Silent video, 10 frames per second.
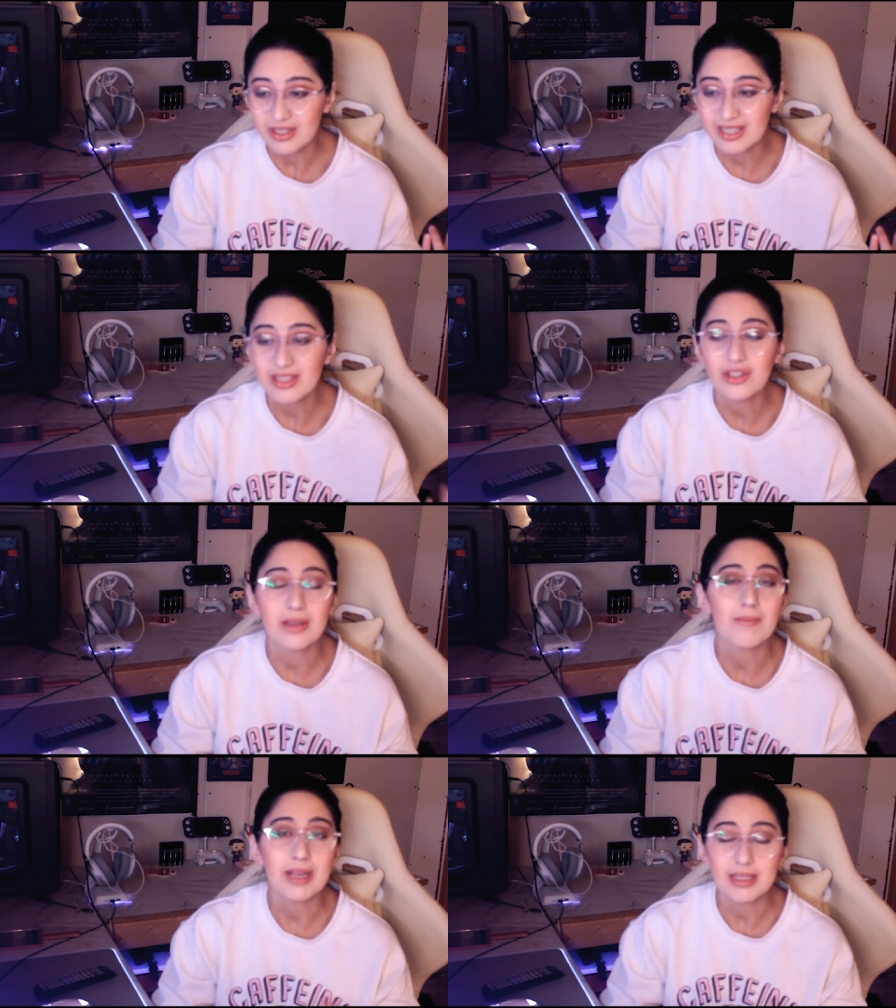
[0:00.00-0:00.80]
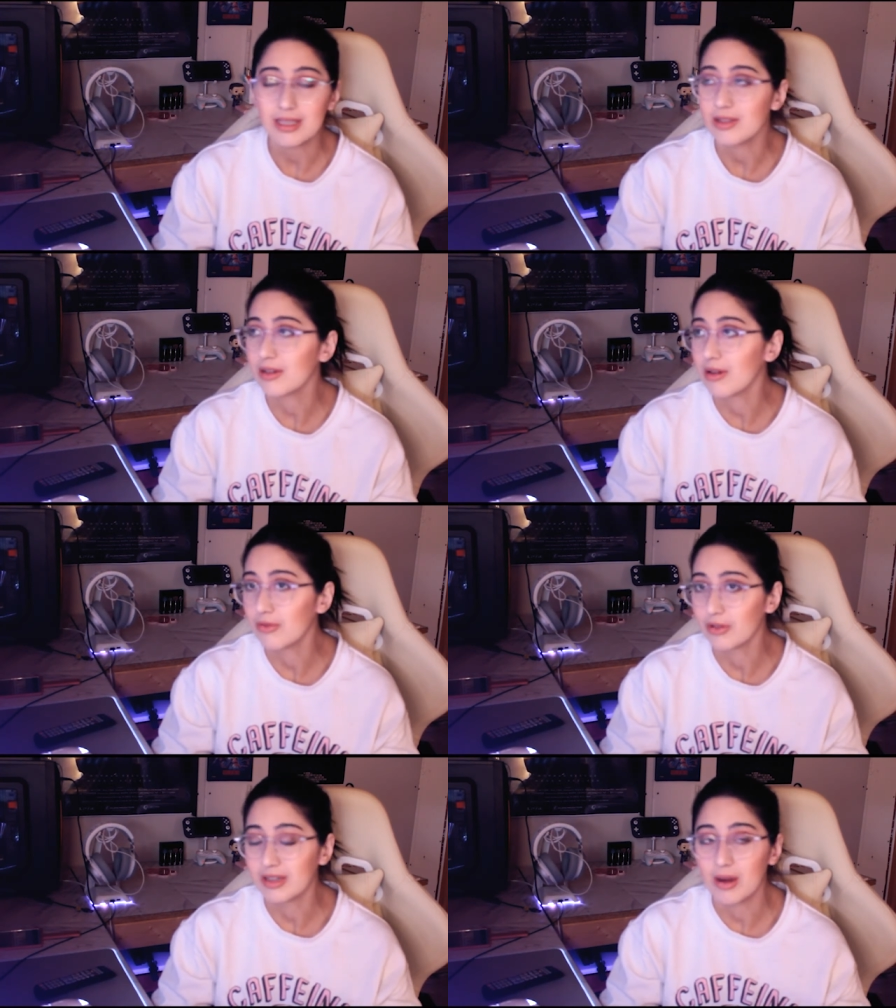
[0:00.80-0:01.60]
which essentially meant he took
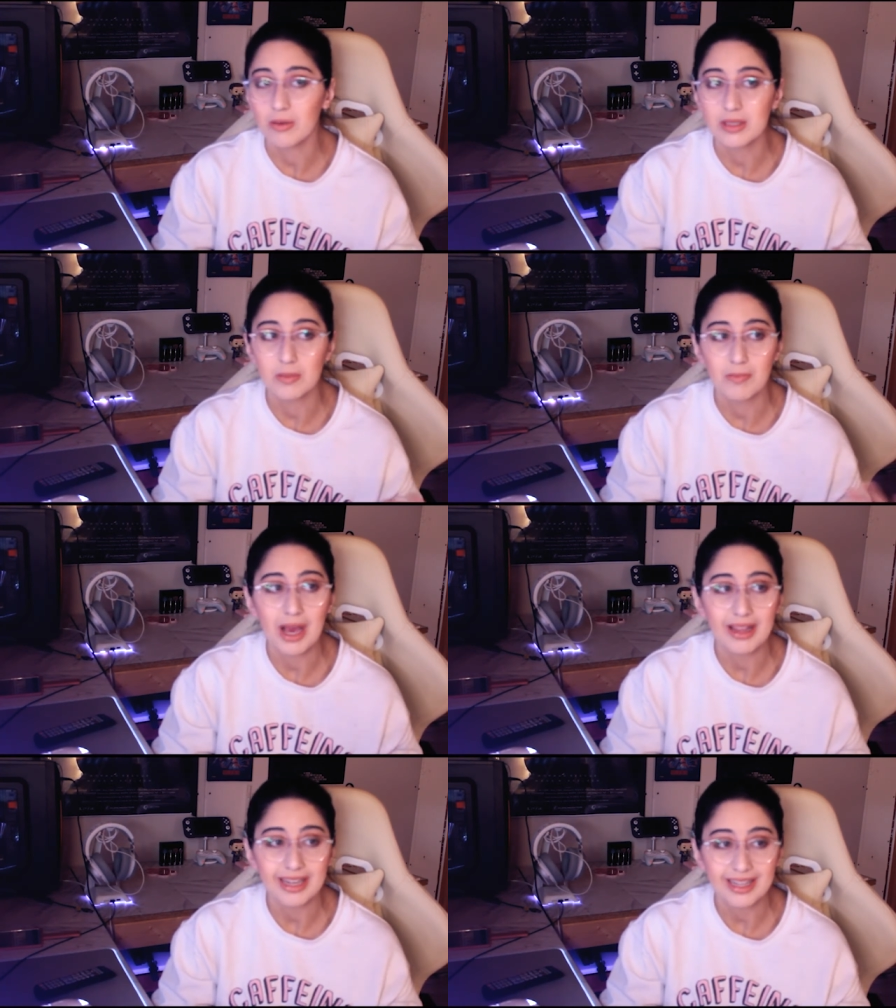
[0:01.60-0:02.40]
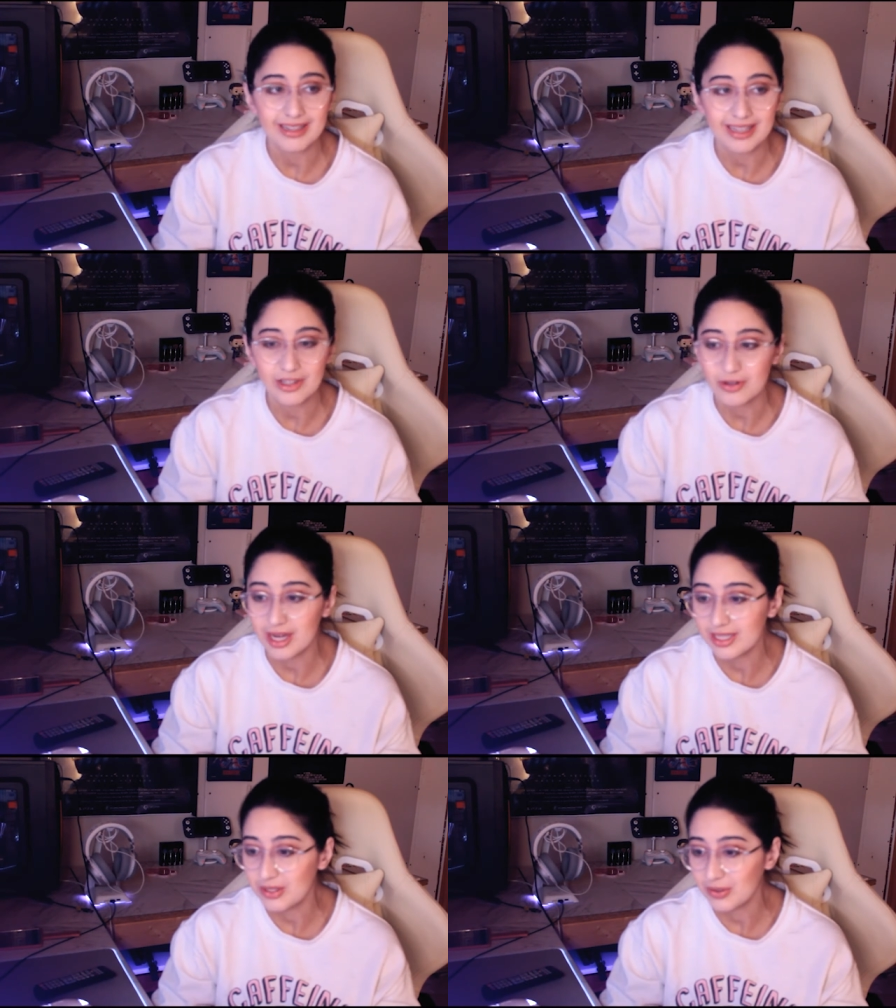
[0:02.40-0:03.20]
over Geralt's body and he
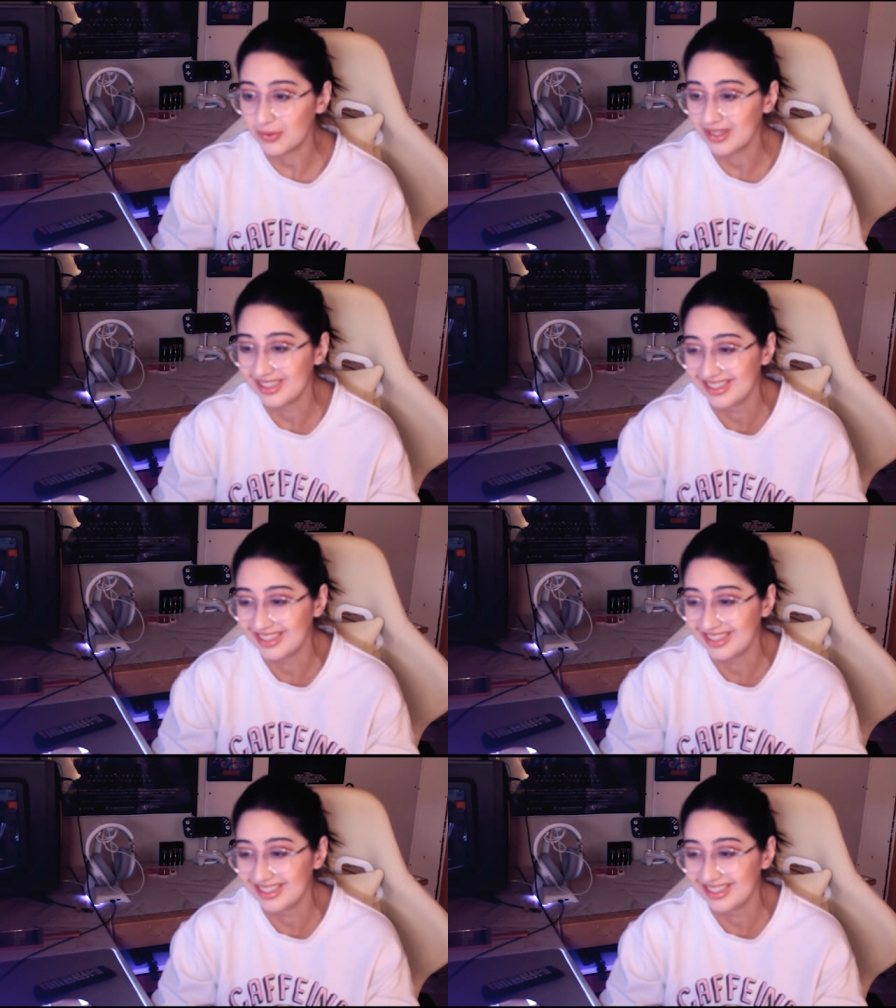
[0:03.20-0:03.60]
tried to